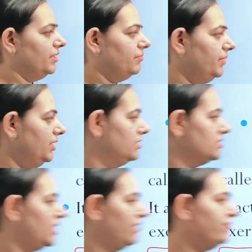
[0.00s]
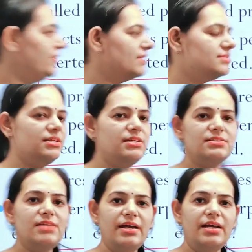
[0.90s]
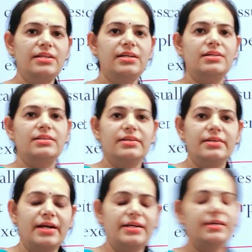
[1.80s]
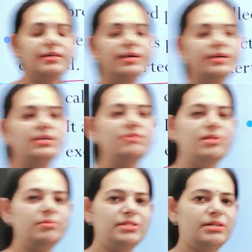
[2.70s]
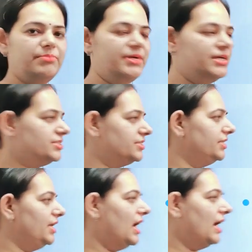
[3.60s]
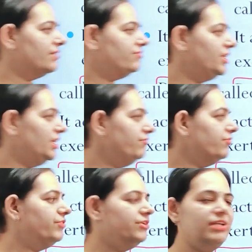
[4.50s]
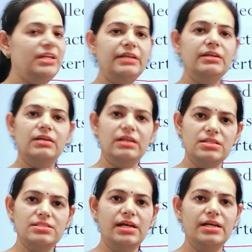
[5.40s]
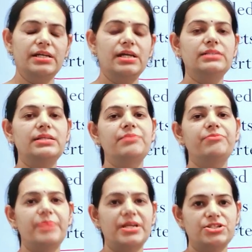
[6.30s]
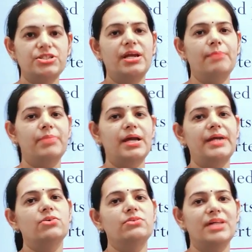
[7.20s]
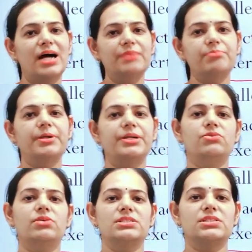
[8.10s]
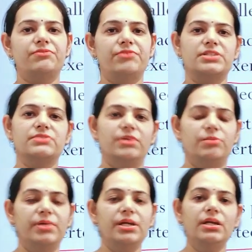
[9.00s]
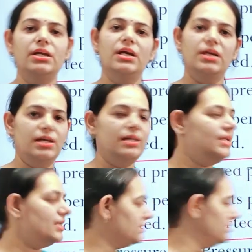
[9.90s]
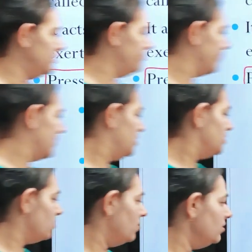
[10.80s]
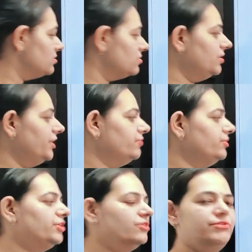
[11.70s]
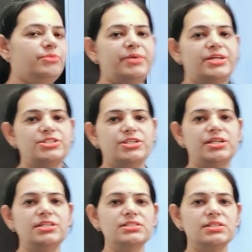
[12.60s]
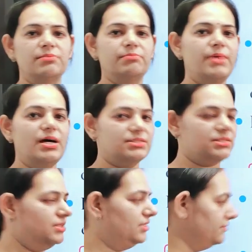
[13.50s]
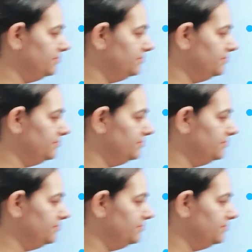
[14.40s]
Means if lesser is the area, then greater will be the pressure, and if we will increase the area, then pressure applied on that particular surface will be lesser. So also the unit of the pressure is Pascal.